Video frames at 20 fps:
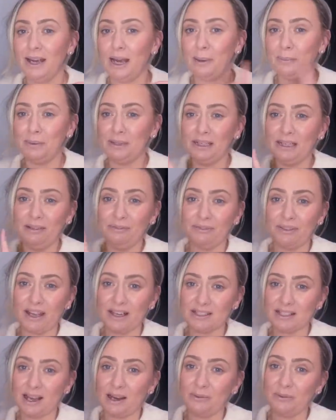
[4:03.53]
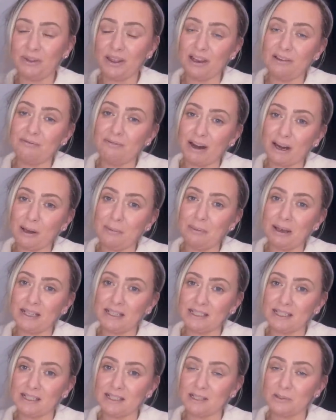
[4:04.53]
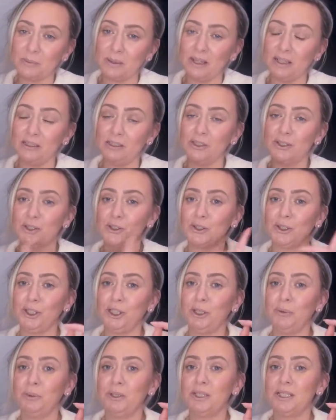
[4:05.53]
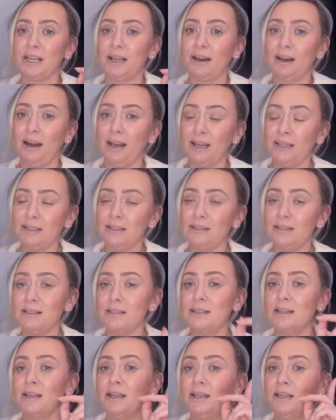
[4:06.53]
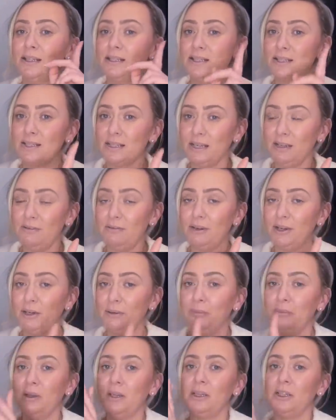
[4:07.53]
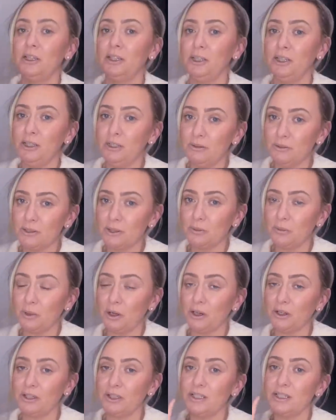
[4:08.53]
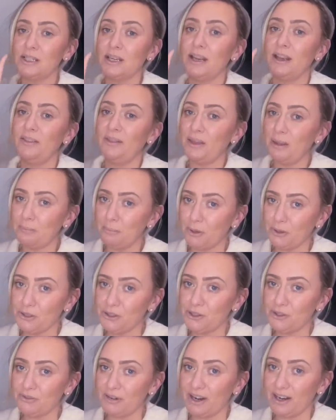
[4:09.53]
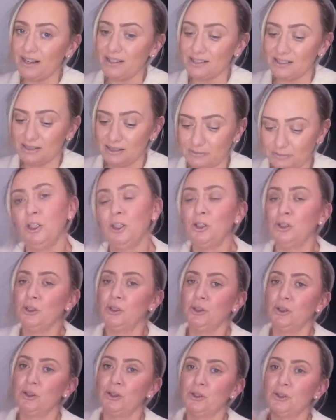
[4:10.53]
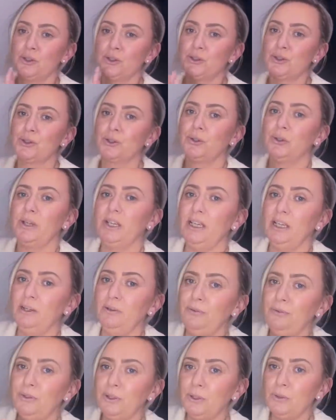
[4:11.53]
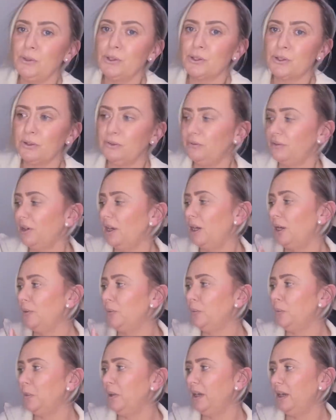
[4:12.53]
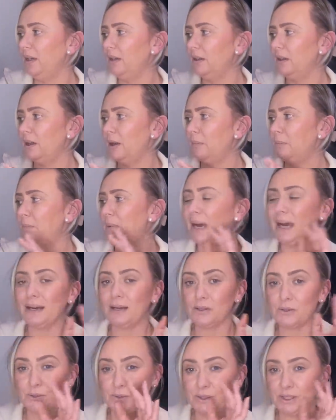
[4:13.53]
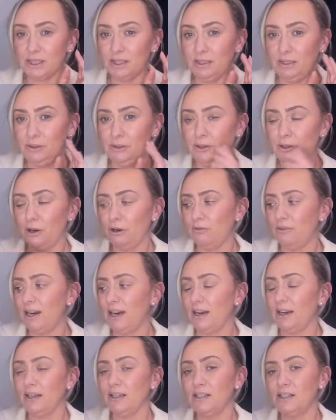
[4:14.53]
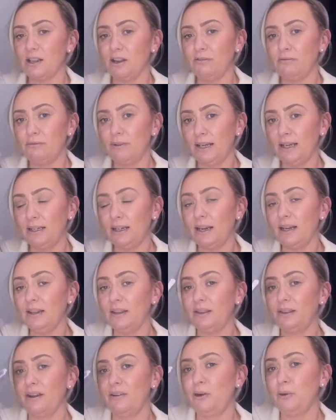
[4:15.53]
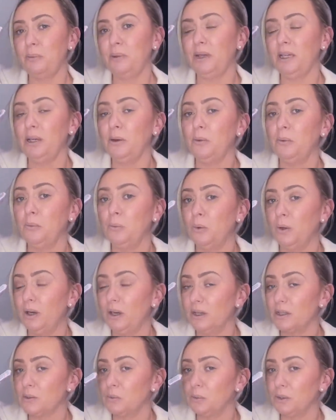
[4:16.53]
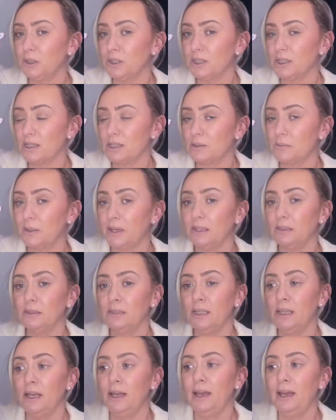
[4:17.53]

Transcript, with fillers: I believe that's how they recommend it as well. So you would cleanse, serum, use the wand, then moisturize. So if you suffer with bags underneath your eyes, red light therapy works wonders as well.